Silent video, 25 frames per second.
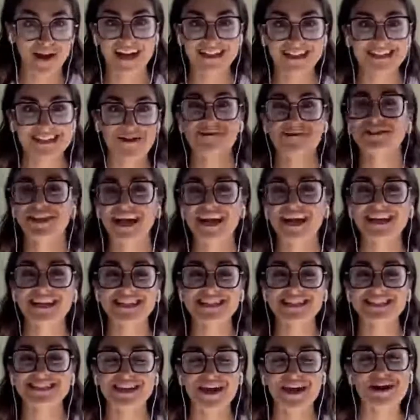I wish I
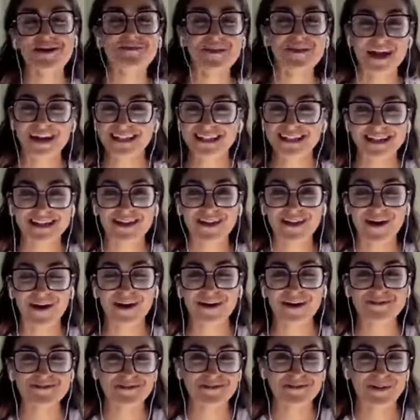could turn back the clock,
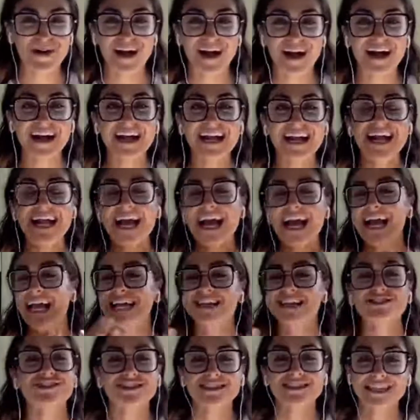but it
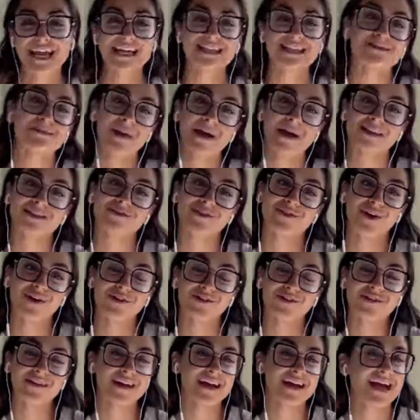just gets better
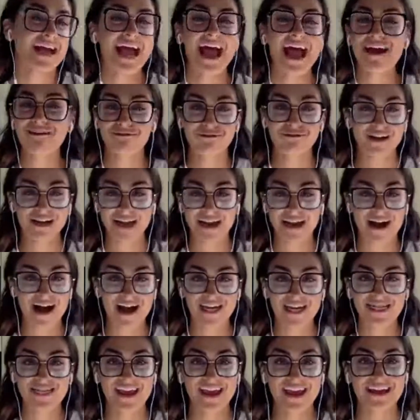on every year, I
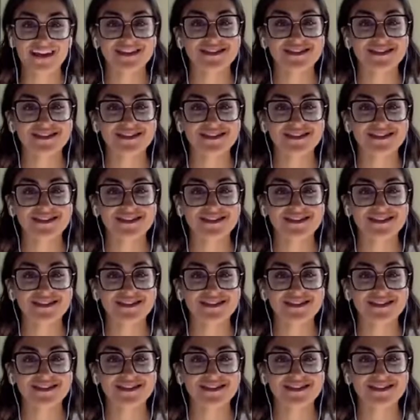think.